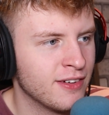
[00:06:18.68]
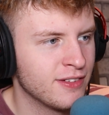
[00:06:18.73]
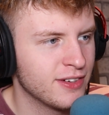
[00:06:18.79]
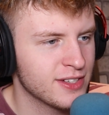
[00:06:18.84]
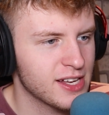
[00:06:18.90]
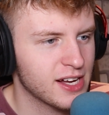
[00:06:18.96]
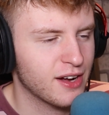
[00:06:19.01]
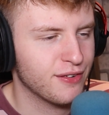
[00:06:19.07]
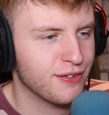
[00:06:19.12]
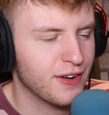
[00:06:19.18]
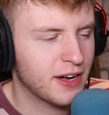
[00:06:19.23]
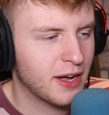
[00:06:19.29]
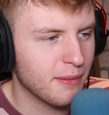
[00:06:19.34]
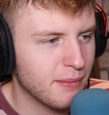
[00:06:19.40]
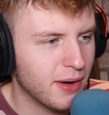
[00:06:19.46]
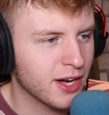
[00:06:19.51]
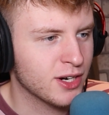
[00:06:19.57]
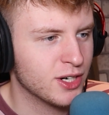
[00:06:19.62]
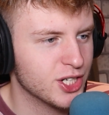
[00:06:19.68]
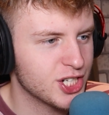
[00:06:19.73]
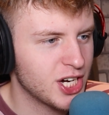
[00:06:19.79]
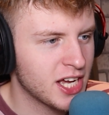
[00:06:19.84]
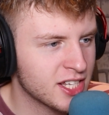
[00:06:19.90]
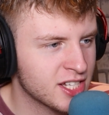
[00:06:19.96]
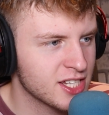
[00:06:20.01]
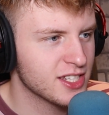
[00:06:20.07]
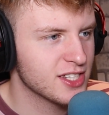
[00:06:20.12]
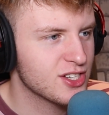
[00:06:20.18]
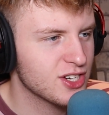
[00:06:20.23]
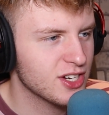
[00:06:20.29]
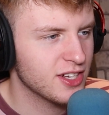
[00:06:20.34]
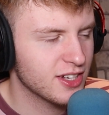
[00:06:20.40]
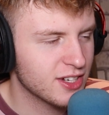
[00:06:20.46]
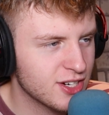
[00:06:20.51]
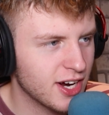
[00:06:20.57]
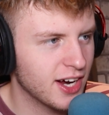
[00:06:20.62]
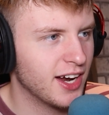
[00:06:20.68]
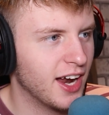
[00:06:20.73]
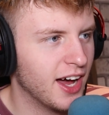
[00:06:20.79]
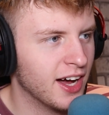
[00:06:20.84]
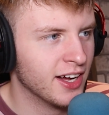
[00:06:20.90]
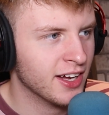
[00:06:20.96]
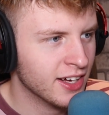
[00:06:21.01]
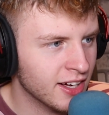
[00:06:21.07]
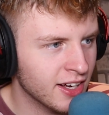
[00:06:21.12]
It was like a fucking Michael Jackson trailer.